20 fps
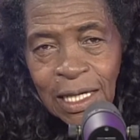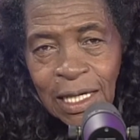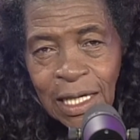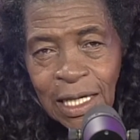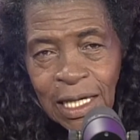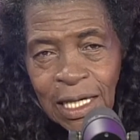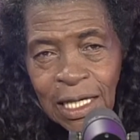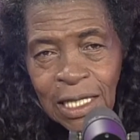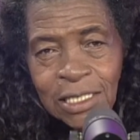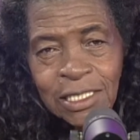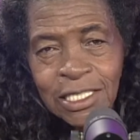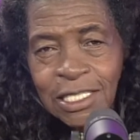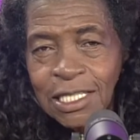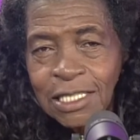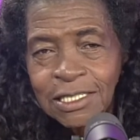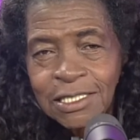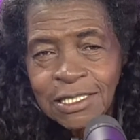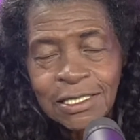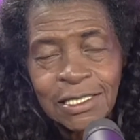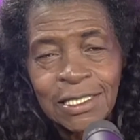It
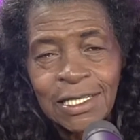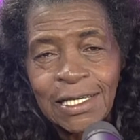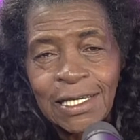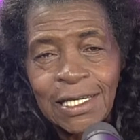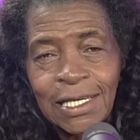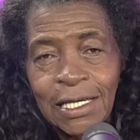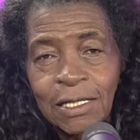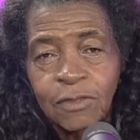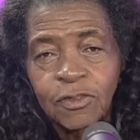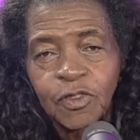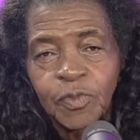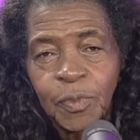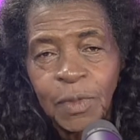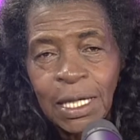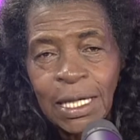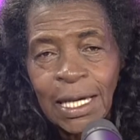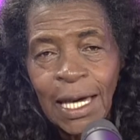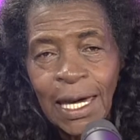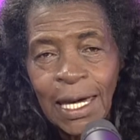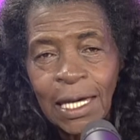just gives
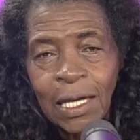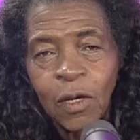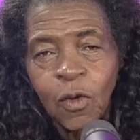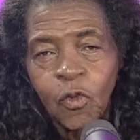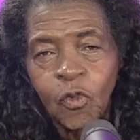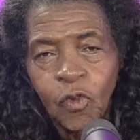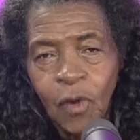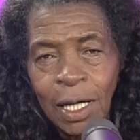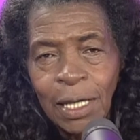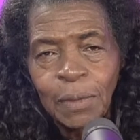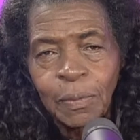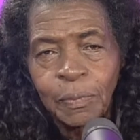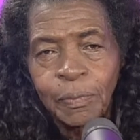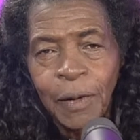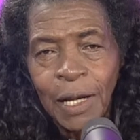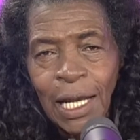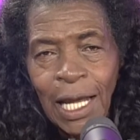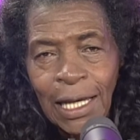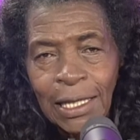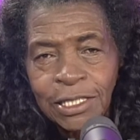me a great
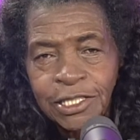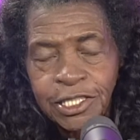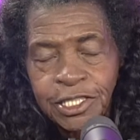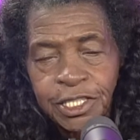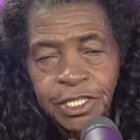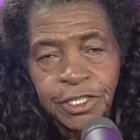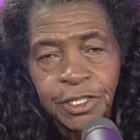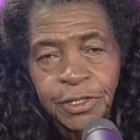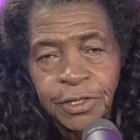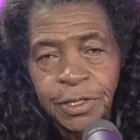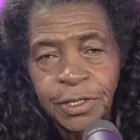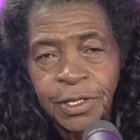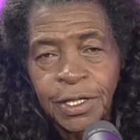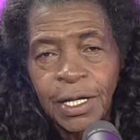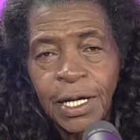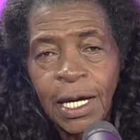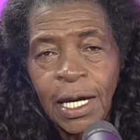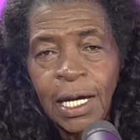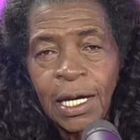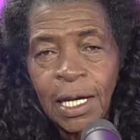pleasure
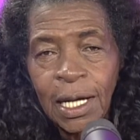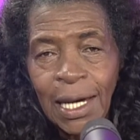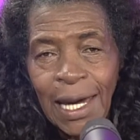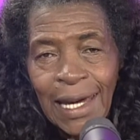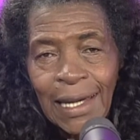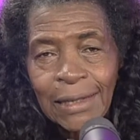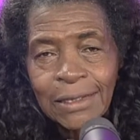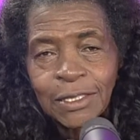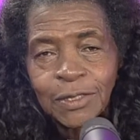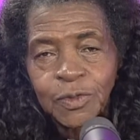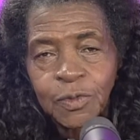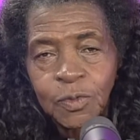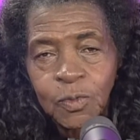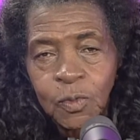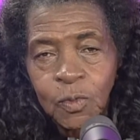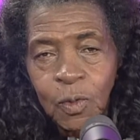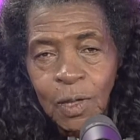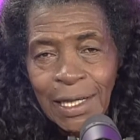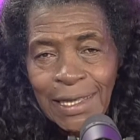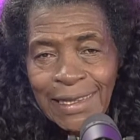as
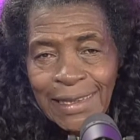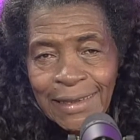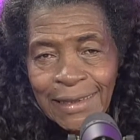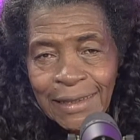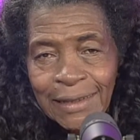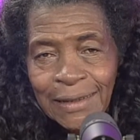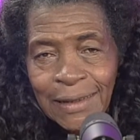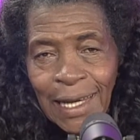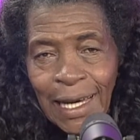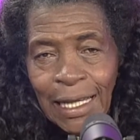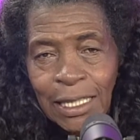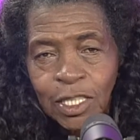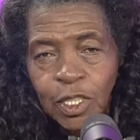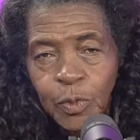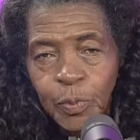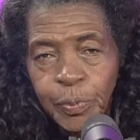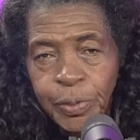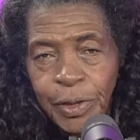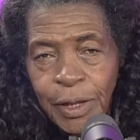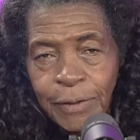well as a
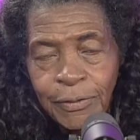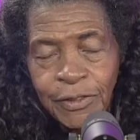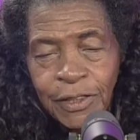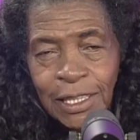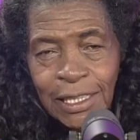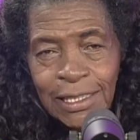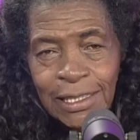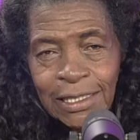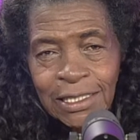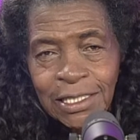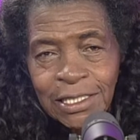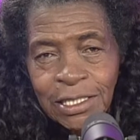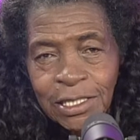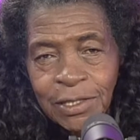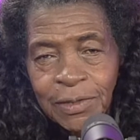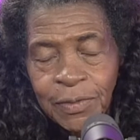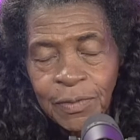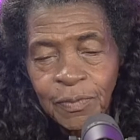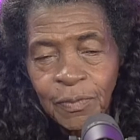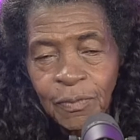privilege
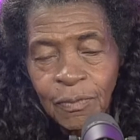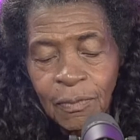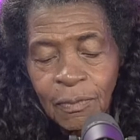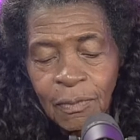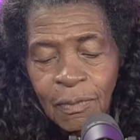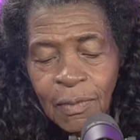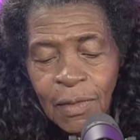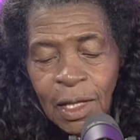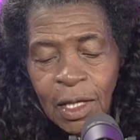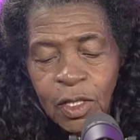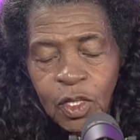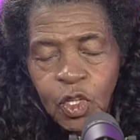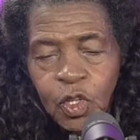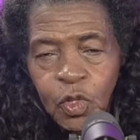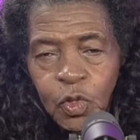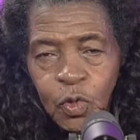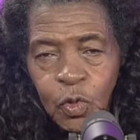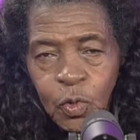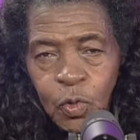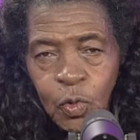
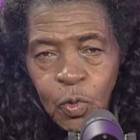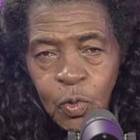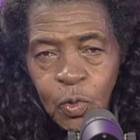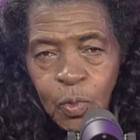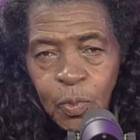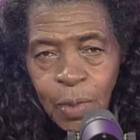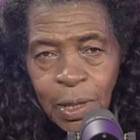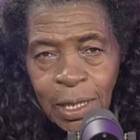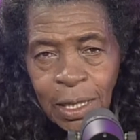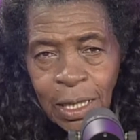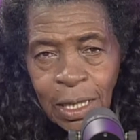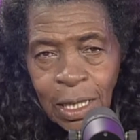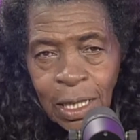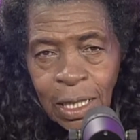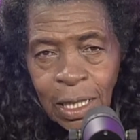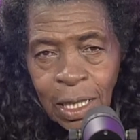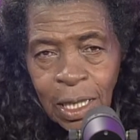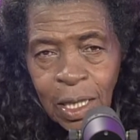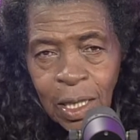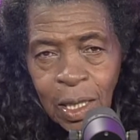to
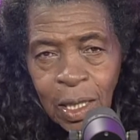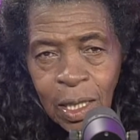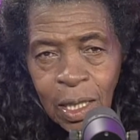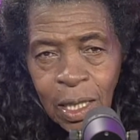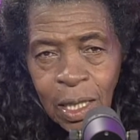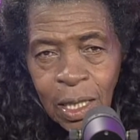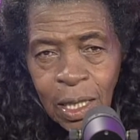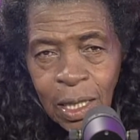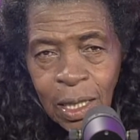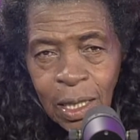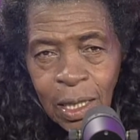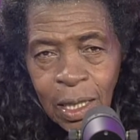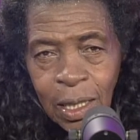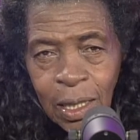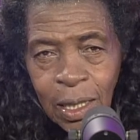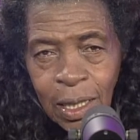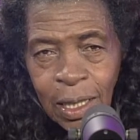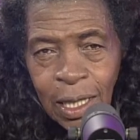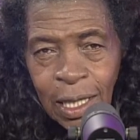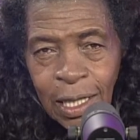be
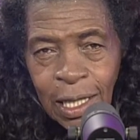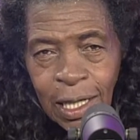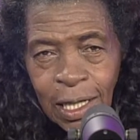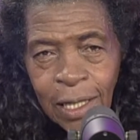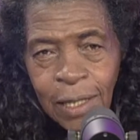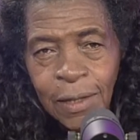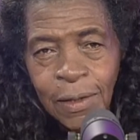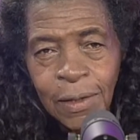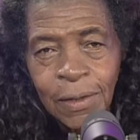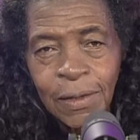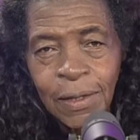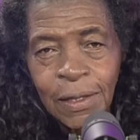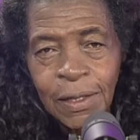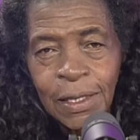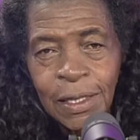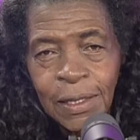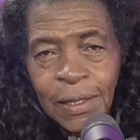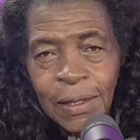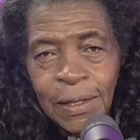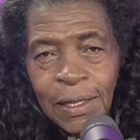here
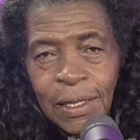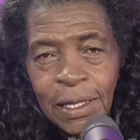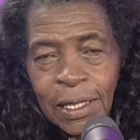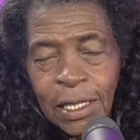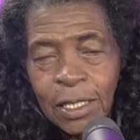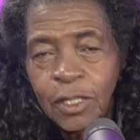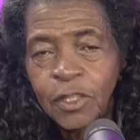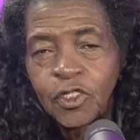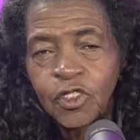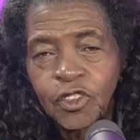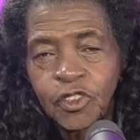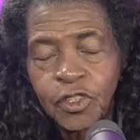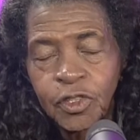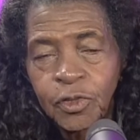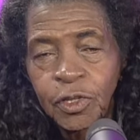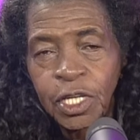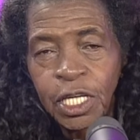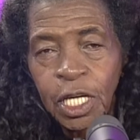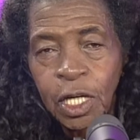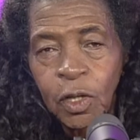in the
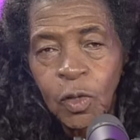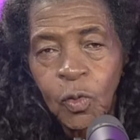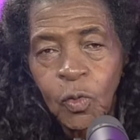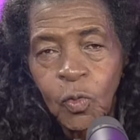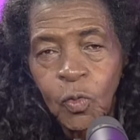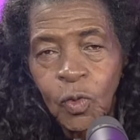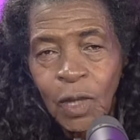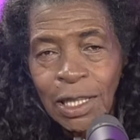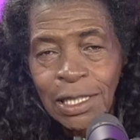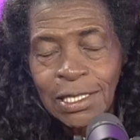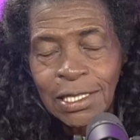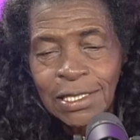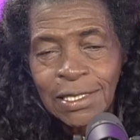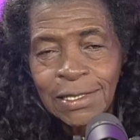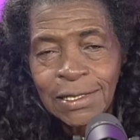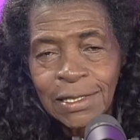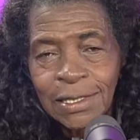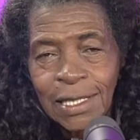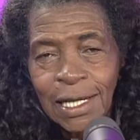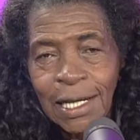studio
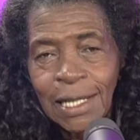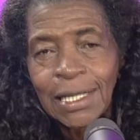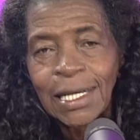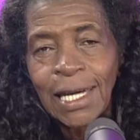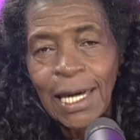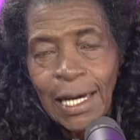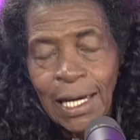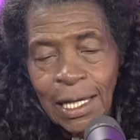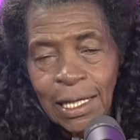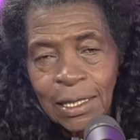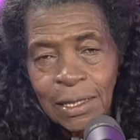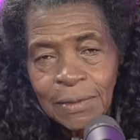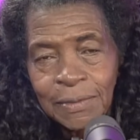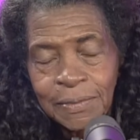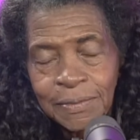once again